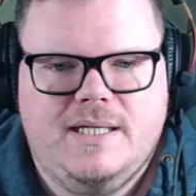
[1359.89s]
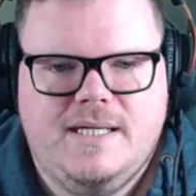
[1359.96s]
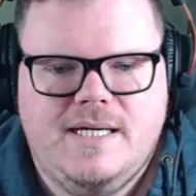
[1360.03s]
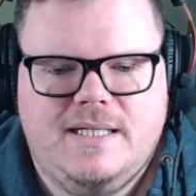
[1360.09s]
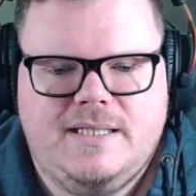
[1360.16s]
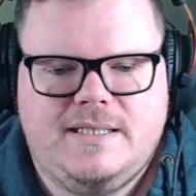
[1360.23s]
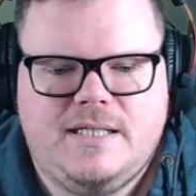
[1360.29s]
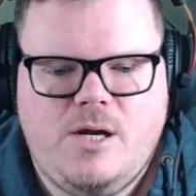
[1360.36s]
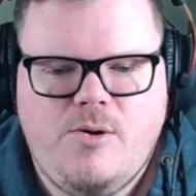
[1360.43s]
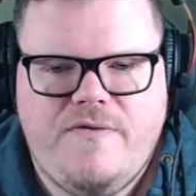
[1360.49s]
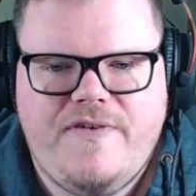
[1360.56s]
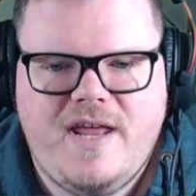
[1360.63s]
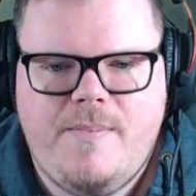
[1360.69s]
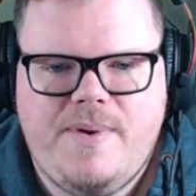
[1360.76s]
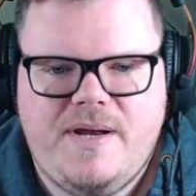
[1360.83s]
So we've
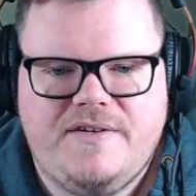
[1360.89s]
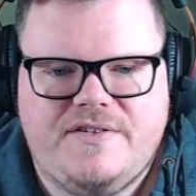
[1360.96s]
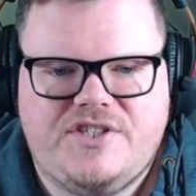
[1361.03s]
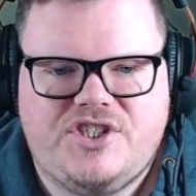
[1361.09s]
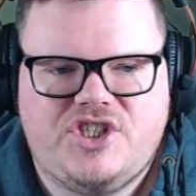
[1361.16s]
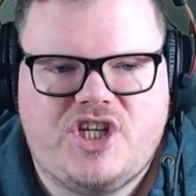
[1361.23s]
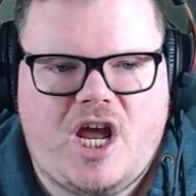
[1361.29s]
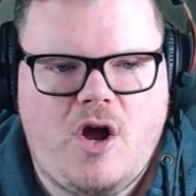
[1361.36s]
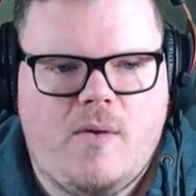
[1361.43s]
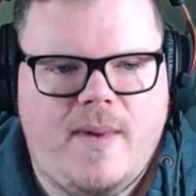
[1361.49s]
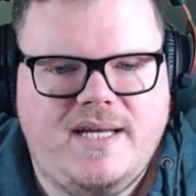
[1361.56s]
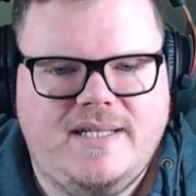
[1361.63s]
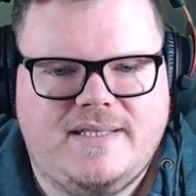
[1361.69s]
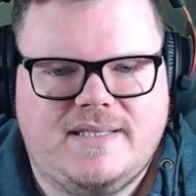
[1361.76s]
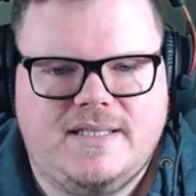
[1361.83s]
hit a bit of
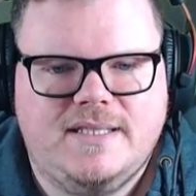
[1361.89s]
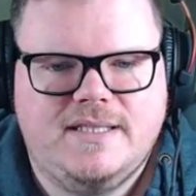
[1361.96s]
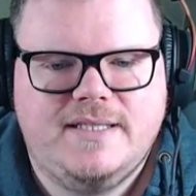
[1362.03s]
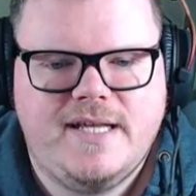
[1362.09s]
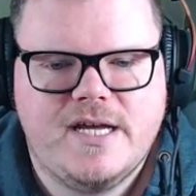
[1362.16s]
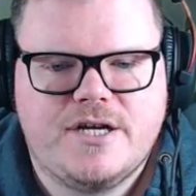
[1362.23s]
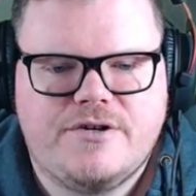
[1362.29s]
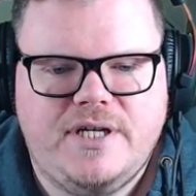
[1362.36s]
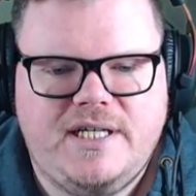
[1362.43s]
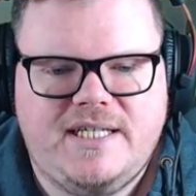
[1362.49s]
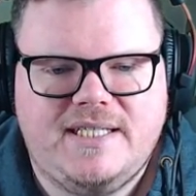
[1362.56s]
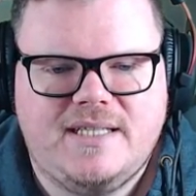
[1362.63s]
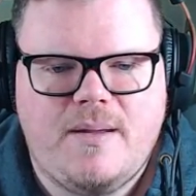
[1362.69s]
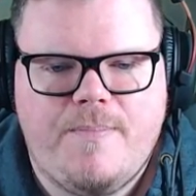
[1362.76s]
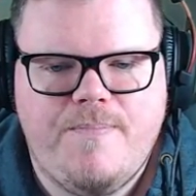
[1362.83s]
stalemate. Their
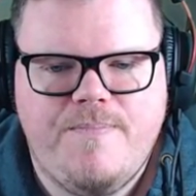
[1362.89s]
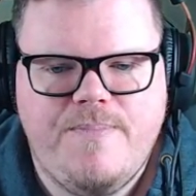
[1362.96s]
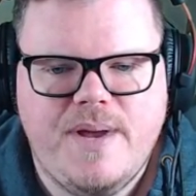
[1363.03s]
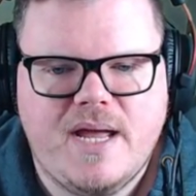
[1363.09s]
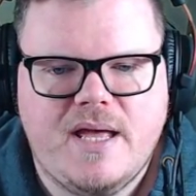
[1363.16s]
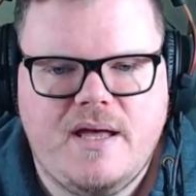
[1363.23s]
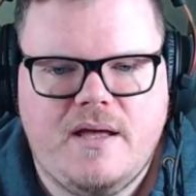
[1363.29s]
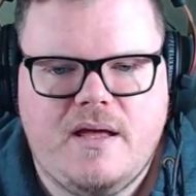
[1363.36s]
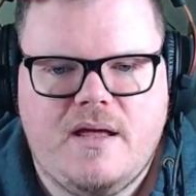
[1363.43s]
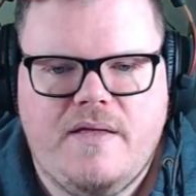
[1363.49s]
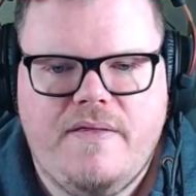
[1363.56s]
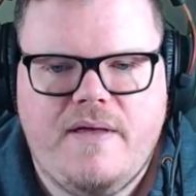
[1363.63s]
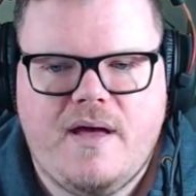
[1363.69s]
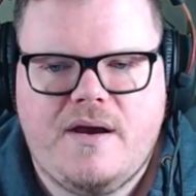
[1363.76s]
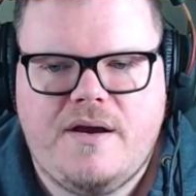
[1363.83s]
creatures are bigger
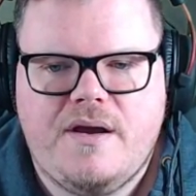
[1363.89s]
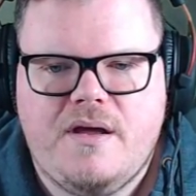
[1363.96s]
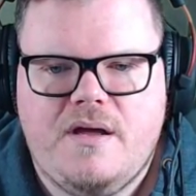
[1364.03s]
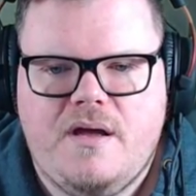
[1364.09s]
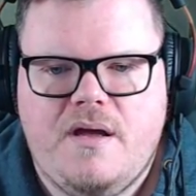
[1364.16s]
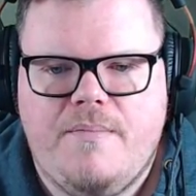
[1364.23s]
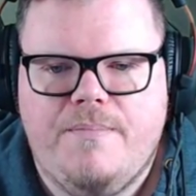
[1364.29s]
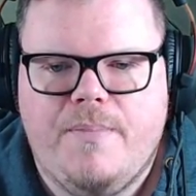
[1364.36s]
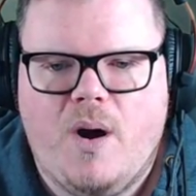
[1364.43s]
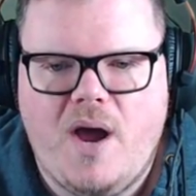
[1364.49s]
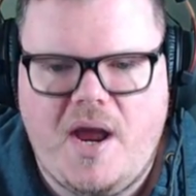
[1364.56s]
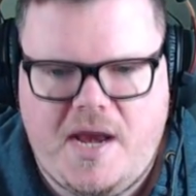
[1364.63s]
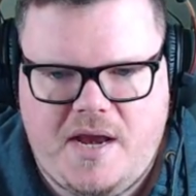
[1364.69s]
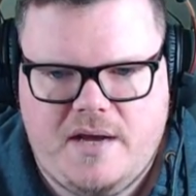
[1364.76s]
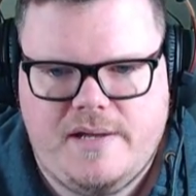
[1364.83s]
than
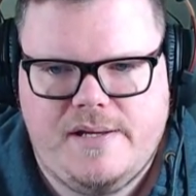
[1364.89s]
mine.